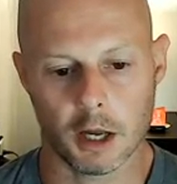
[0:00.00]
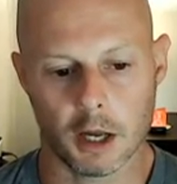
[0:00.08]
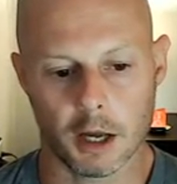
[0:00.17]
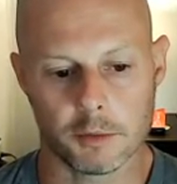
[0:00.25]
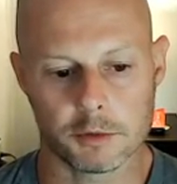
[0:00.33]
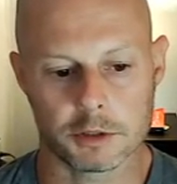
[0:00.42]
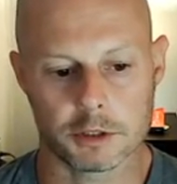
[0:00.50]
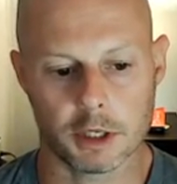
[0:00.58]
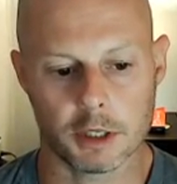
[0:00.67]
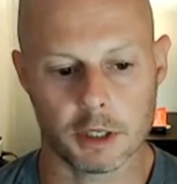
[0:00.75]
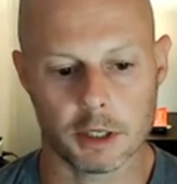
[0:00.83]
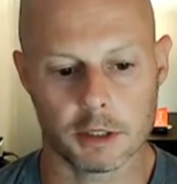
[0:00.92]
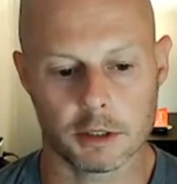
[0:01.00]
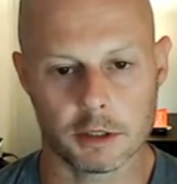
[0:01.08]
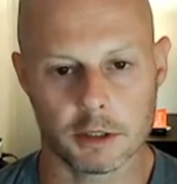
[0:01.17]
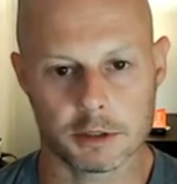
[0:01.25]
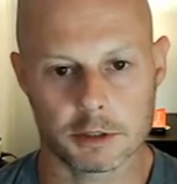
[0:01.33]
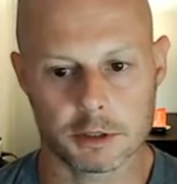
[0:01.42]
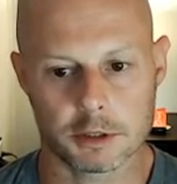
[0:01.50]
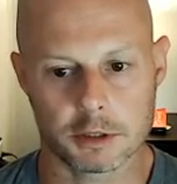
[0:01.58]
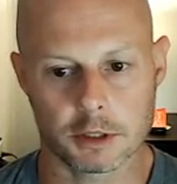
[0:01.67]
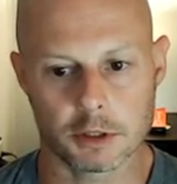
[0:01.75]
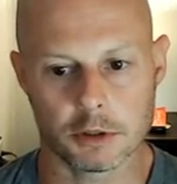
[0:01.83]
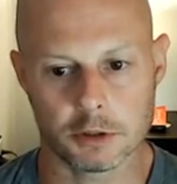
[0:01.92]
I would say that this is
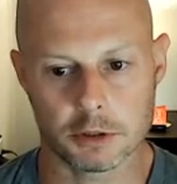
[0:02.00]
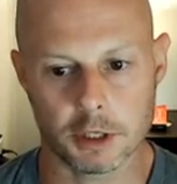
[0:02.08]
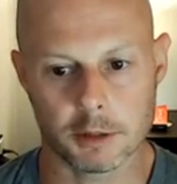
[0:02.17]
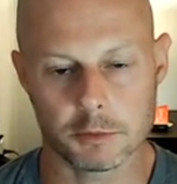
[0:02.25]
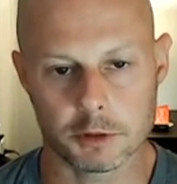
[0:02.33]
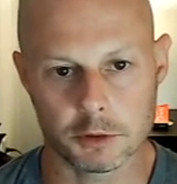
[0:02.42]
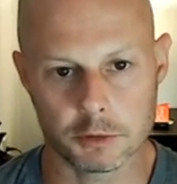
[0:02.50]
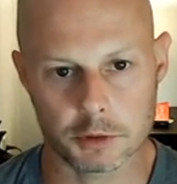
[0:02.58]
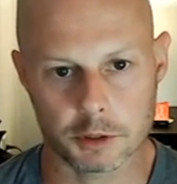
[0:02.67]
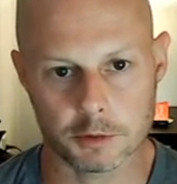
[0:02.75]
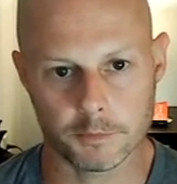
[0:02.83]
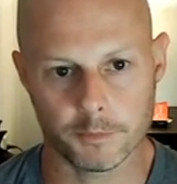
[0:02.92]
a good time to use it,